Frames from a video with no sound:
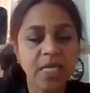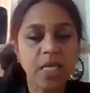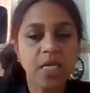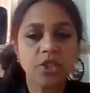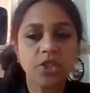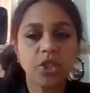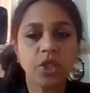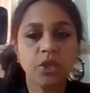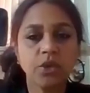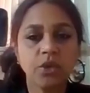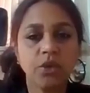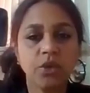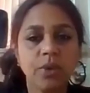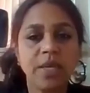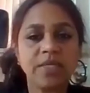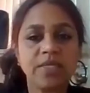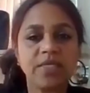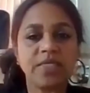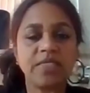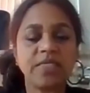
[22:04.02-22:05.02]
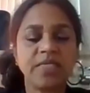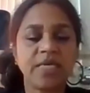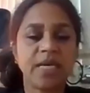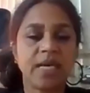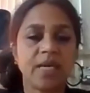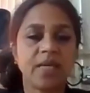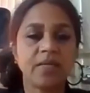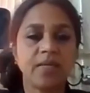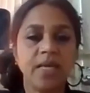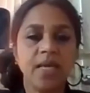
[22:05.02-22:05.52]
so you
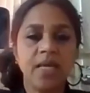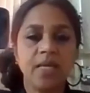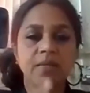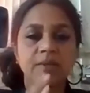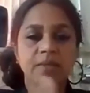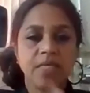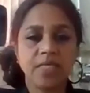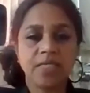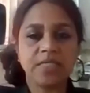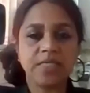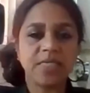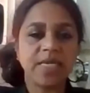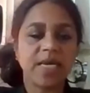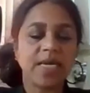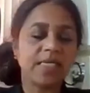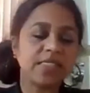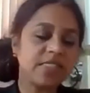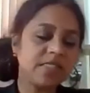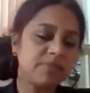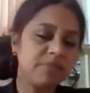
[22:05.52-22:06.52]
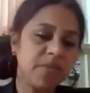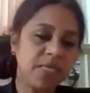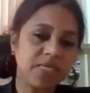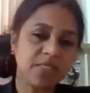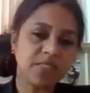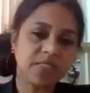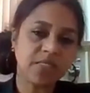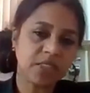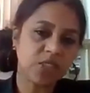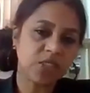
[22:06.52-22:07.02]
understand this test
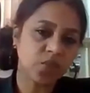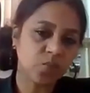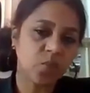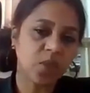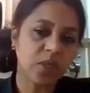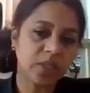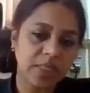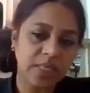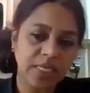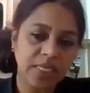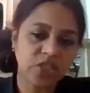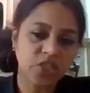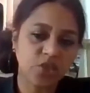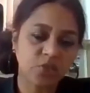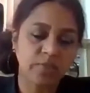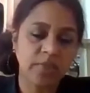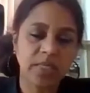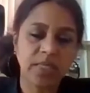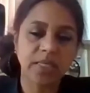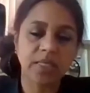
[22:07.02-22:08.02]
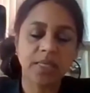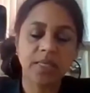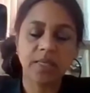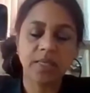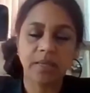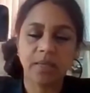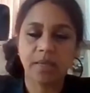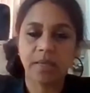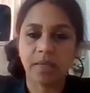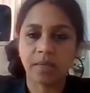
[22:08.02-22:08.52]
means this is what needs to be
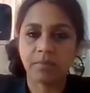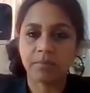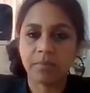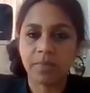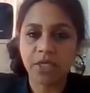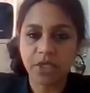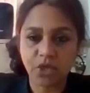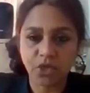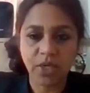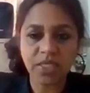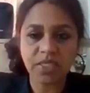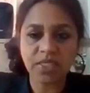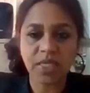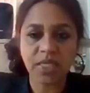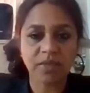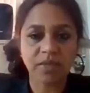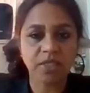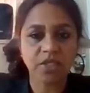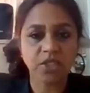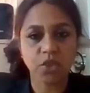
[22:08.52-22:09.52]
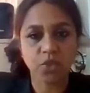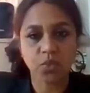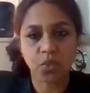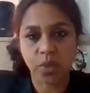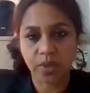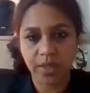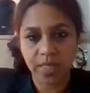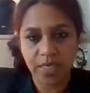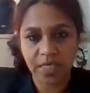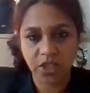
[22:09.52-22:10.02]
addressed and this is
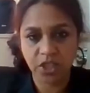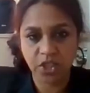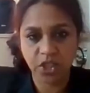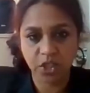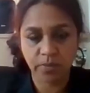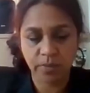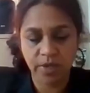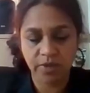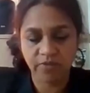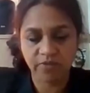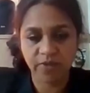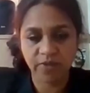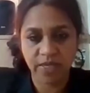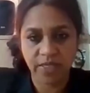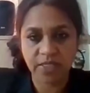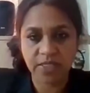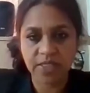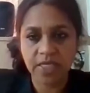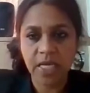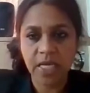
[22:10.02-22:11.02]
what needs to be fixed.